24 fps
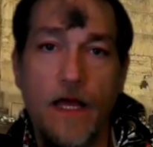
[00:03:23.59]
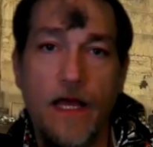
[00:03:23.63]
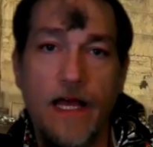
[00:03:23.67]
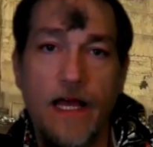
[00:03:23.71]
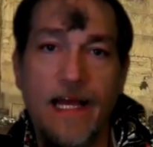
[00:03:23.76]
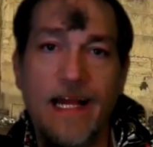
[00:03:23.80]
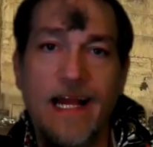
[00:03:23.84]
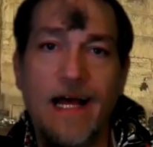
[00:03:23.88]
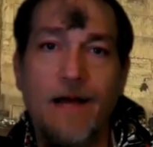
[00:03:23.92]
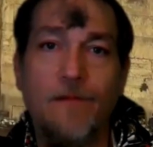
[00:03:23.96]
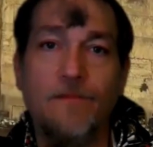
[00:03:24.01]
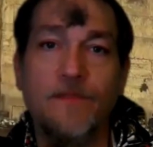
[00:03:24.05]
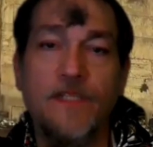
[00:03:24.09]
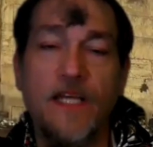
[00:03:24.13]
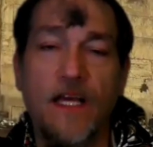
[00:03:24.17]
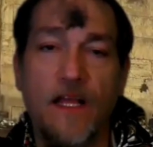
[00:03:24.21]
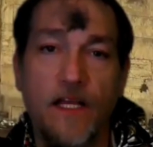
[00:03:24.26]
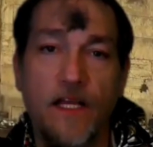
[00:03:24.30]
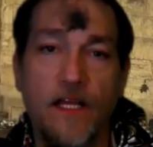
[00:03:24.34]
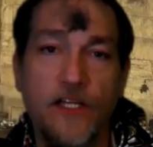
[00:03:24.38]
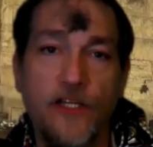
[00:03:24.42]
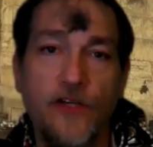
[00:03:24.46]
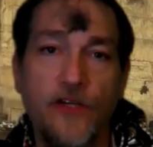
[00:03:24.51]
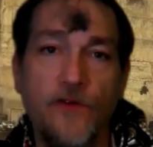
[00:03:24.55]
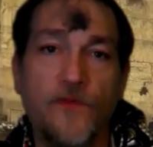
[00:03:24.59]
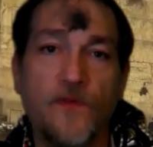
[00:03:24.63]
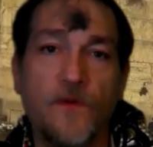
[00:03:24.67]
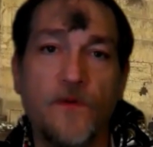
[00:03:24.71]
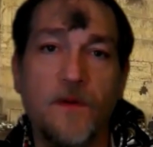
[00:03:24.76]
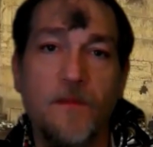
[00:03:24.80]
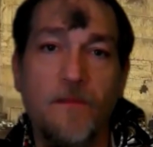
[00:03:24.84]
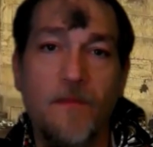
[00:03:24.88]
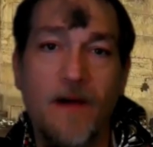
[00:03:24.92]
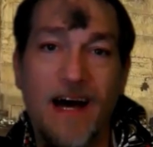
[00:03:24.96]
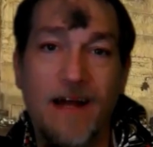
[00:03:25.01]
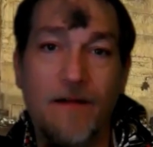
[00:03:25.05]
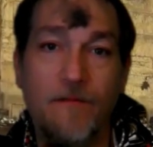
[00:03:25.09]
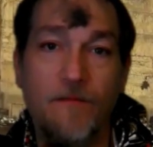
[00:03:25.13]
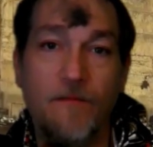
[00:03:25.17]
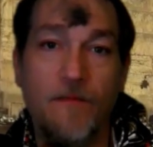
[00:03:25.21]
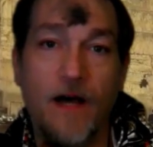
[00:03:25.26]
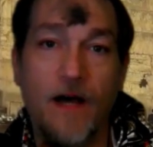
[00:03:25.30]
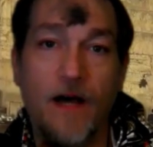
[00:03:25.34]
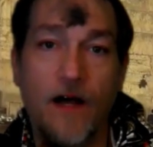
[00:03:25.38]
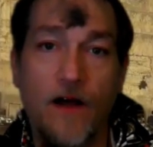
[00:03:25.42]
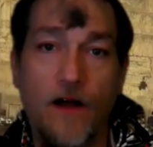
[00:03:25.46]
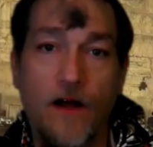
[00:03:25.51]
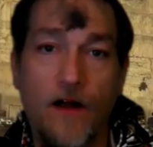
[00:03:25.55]
And I'm telling you from the bottom of
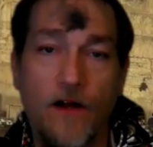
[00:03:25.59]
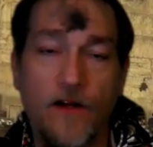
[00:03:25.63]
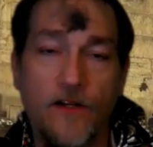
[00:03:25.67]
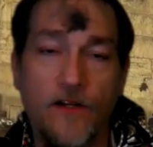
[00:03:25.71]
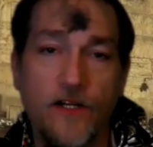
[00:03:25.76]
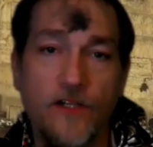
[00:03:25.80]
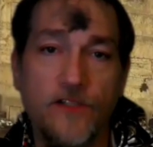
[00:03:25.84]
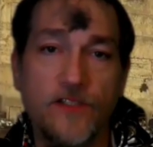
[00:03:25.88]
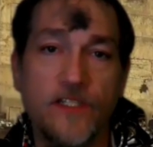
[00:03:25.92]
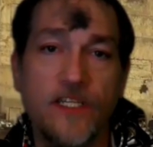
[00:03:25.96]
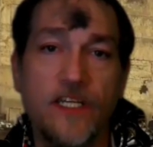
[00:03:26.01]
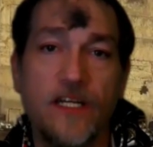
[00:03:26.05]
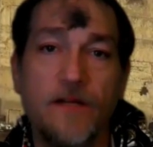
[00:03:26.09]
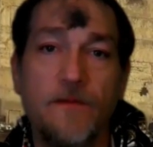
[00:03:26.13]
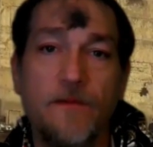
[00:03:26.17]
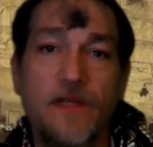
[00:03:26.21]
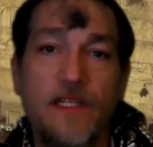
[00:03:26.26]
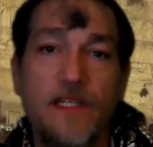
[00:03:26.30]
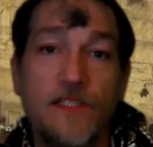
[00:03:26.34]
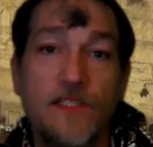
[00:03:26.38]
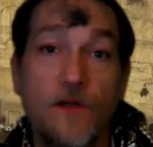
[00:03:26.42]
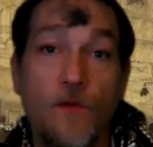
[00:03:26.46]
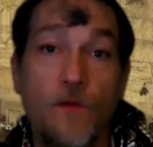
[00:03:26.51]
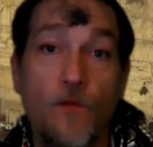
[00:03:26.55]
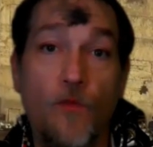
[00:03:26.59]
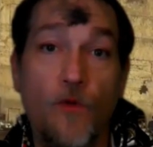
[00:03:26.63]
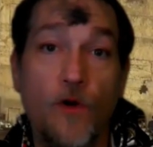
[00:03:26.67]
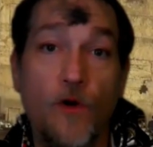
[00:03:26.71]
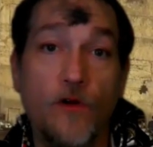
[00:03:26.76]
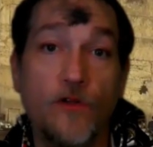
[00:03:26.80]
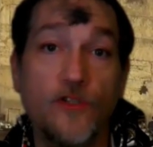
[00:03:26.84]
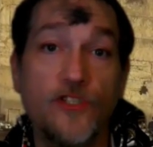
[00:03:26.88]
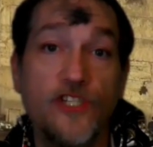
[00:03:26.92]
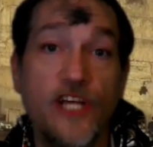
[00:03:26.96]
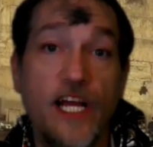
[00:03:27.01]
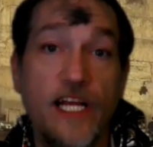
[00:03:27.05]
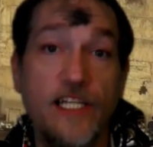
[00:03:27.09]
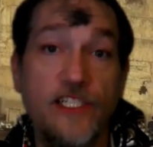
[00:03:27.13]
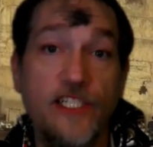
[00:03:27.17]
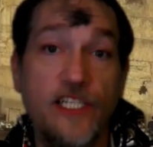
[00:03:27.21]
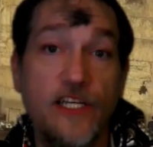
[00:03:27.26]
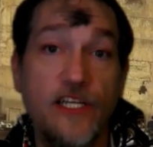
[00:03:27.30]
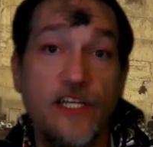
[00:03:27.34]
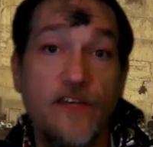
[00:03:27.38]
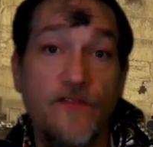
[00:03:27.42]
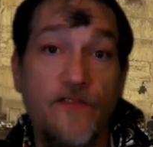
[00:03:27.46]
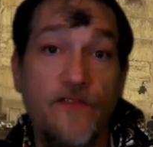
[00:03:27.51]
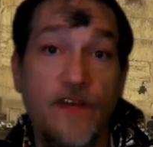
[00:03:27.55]
my heart, there's going to be some world
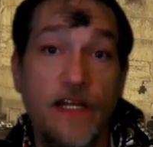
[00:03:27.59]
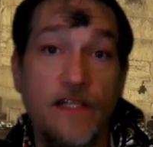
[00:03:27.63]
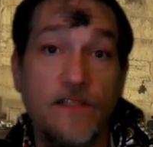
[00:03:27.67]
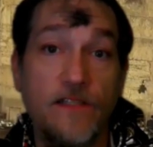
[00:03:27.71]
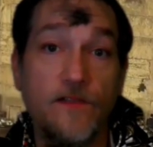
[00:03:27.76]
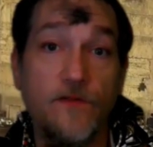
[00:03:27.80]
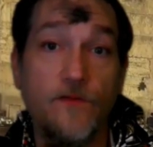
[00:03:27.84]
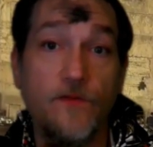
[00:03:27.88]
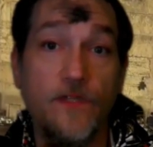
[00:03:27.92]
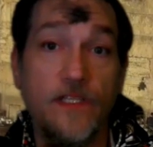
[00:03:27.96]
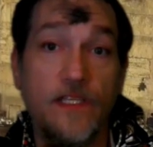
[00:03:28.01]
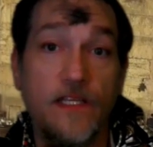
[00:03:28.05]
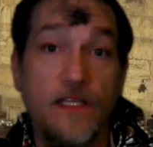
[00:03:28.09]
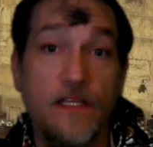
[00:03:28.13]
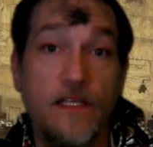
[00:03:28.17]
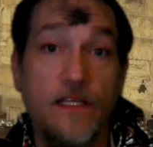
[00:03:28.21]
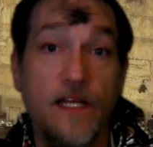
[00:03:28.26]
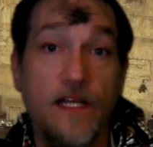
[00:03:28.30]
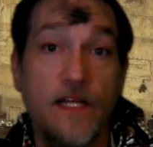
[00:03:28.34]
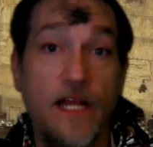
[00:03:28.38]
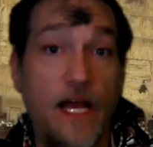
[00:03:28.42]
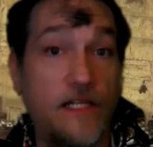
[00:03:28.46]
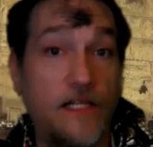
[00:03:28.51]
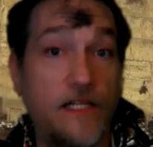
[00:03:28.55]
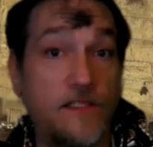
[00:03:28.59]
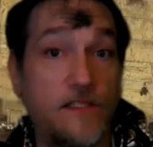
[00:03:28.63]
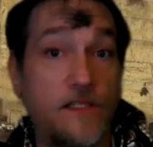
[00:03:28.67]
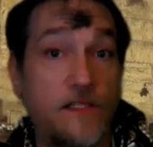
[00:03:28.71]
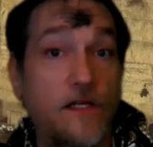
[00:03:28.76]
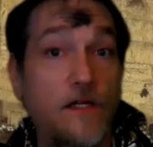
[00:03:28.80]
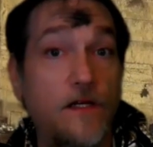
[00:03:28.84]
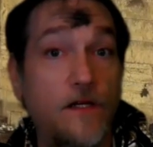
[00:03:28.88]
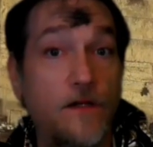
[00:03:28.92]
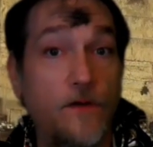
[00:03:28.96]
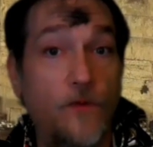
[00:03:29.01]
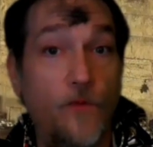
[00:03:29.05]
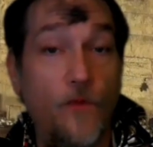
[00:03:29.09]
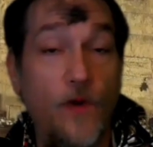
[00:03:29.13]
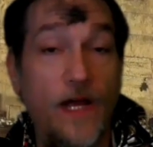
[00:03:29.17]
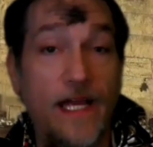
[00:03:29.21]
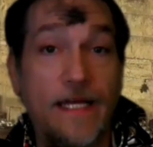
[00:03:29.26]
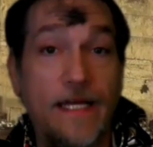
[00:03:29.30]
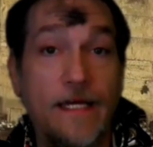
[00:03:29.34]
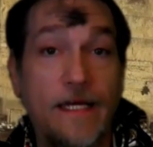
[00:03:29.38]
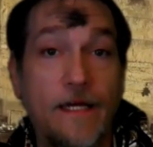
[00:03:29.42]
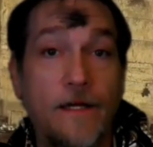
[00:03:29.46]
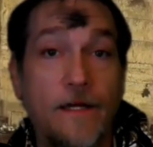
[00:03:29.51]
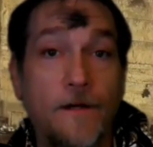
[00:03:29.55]
changing events within the next
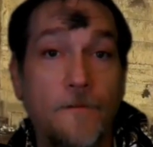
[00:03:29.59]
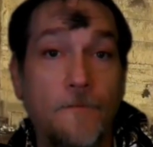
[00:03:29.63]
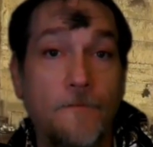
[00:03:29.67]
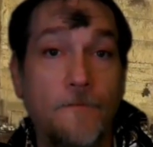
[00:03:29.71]
week.